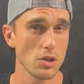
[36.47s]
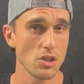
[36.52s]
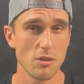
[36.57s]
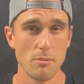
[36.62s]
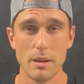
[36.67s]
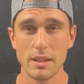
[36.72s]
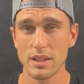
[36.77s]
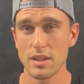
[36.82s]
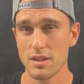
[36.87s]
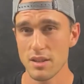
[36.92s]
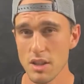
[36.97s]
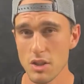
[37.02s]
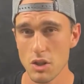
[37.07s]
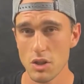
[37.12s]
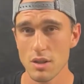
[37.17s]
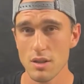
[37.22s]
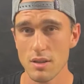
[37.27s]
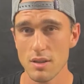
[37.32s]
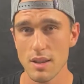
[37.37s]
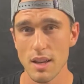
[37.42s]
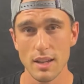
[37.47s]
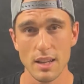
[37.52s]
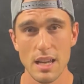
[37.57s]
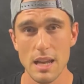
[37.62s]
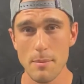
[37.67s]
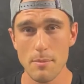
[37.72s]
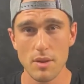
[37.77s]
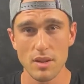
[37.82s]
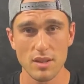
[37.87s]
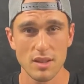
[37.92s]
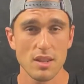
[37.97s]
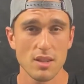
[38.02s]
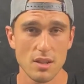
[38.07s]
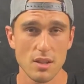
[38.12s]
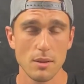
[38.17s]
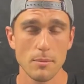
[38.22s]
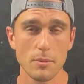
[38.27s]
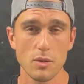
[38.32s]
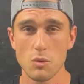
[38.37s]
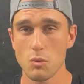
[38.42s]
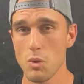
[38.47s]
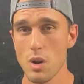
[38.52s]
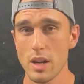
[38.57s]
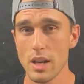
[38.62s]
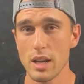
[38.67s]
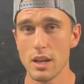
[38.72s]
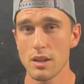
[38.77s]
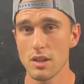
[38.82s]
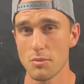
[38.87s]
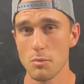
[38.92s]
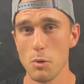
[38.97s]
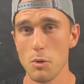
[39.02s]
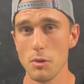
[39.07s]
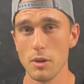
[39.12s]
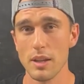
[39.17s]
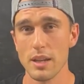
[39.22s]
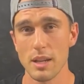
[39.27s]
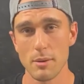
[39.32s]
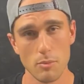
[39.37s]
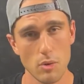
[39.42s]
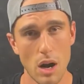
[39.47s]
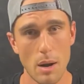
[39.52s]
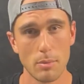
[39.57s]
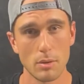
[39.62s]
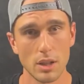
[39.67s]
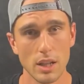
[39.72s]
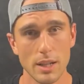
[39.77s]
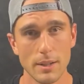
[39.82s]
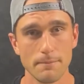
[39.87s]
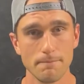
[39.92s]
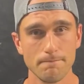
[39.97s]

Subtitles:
to make decisions that keep the systems running smoothly and properly.